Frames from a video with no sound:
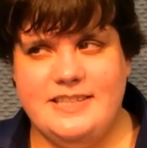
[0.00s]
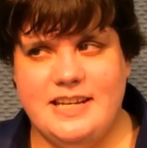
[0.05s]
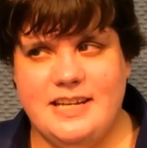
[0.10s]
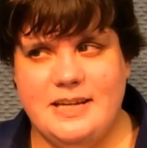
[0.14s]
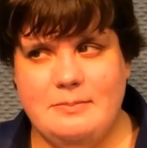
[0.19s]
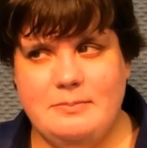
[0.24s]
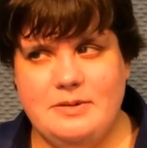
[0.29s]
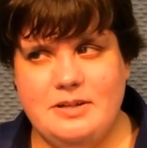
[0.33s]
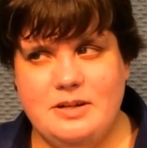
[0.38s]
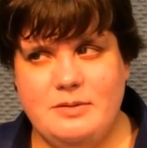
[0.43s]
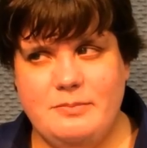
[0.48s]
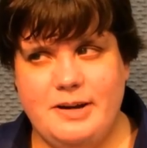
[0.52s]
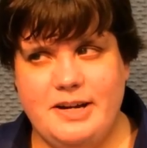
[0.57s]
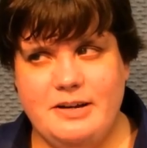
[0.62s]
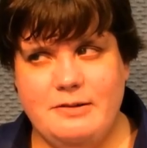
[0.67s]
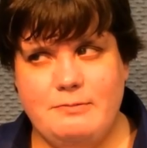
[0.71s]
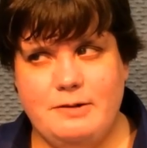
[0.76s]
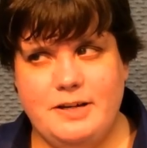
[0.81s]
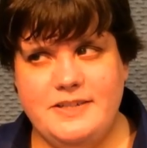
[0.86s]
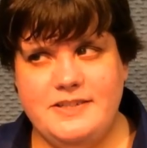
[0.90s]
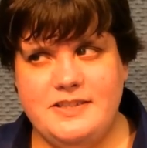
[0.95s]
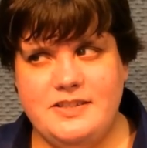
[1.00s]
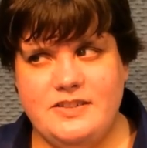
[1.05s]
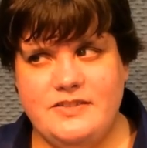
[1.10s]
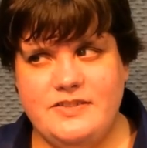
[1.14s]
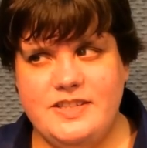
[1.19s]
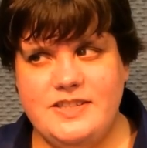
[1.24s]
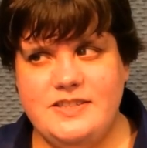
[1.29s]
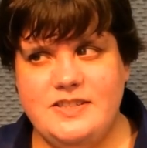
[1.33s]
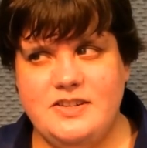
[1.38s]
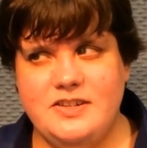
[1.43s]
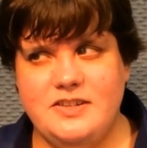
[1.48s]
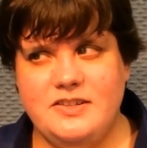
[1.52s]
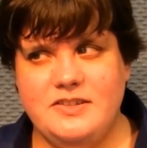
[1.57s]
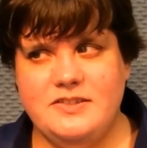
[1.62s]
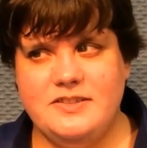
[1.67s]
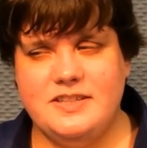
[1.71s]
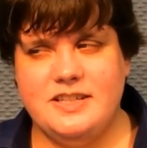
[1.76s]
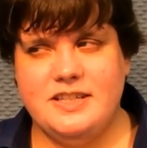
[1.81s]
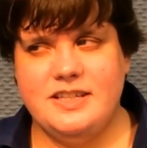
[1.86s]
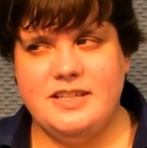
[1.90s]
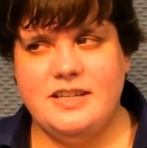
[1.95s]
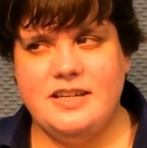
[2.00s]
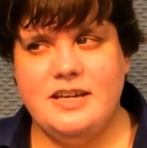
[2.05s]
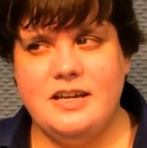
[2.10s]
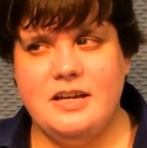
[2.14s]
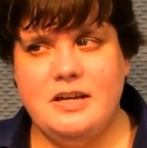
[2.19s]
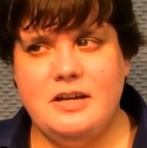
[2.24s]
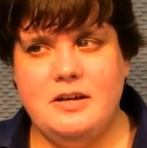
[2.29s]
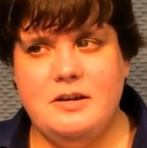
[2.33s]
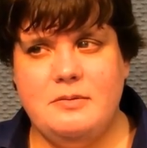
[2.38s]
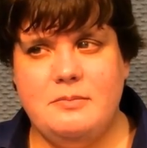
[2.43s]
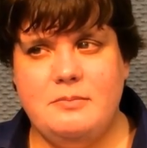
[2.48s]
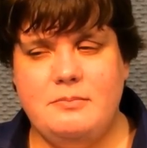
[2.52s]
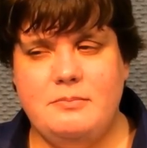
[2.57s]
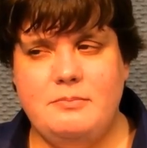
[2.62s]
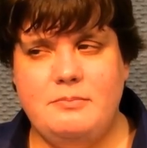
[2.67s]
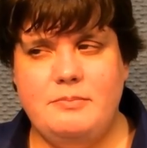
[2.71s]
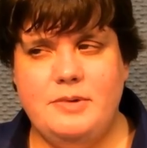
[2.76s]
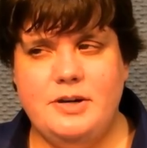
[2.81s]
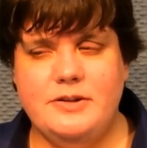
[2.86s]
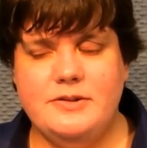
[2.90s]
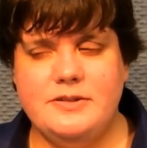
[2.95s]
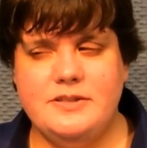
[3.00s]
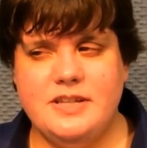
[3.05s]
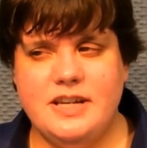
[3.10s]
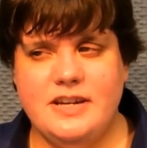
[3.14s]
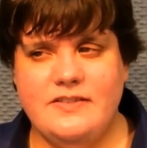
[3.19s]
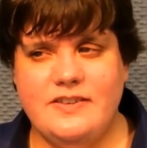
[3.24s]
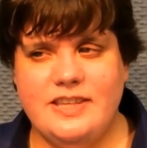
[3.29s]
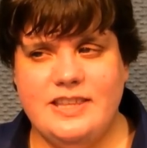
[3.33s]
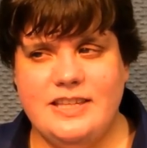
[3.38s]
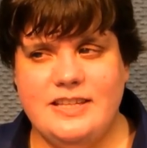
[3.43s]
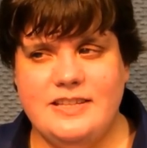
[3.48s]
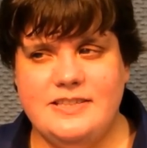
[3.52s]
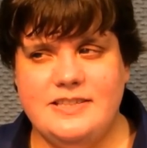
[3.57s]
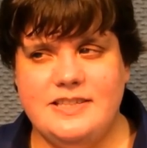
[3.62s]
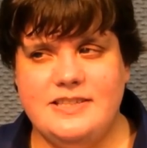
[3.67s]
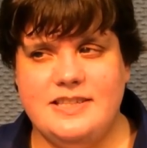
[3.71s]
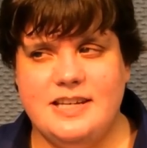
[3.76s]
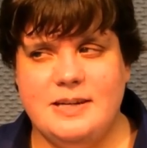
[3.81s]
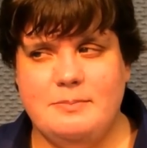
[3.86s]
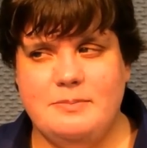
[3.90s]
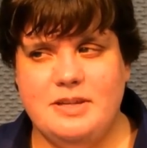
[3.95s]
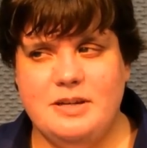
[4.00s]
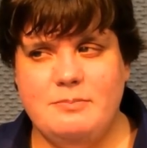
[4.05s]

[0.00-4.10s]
same. No matter what service you're using, most everything is the same.